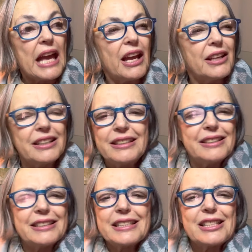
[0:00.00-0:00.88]
And
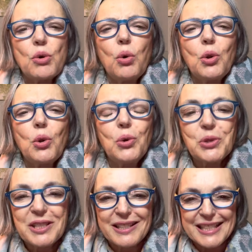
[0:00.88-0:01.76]
it's just a whole
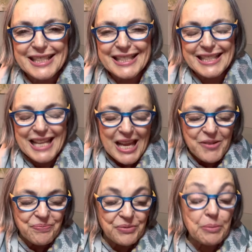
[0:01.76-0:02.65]
host of things. And
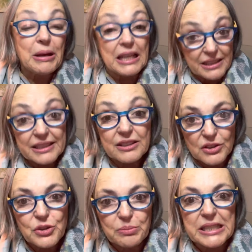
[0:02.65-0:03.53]
but it
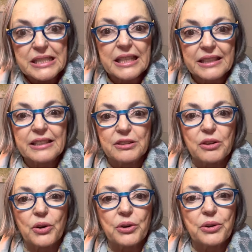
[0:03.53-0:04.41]
also means that there
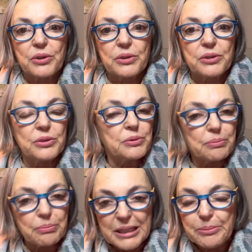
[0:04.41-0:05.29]
are you know
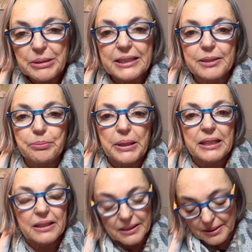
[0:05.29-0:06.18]
many picnic
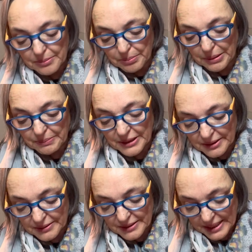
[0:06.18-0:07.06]
uh, uh,
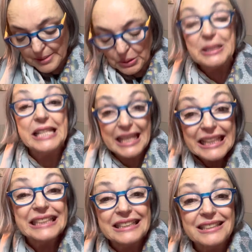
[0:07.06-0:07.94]
tables
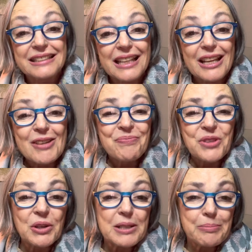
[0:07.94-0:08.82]
and
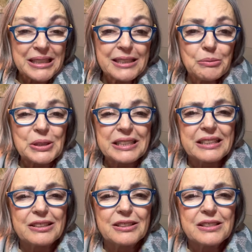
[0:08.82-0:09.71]
on a Monday morning,
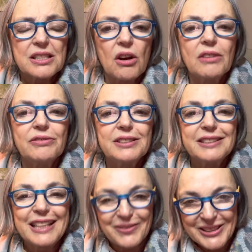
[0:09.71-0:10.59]
there's
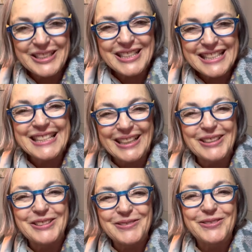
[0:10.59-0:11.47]
often evidence
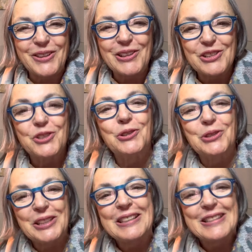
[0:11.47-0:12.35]
of all the
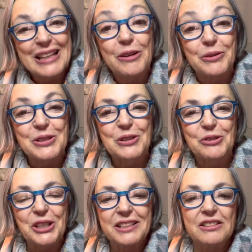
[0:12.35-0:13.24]
joy that was
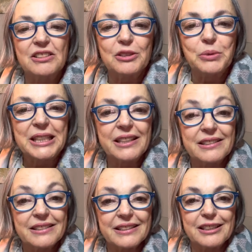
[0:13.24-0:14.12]
created on the
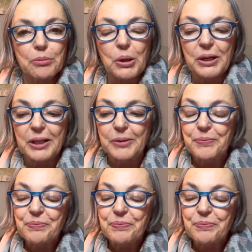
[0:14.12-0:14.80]
weekend in the park.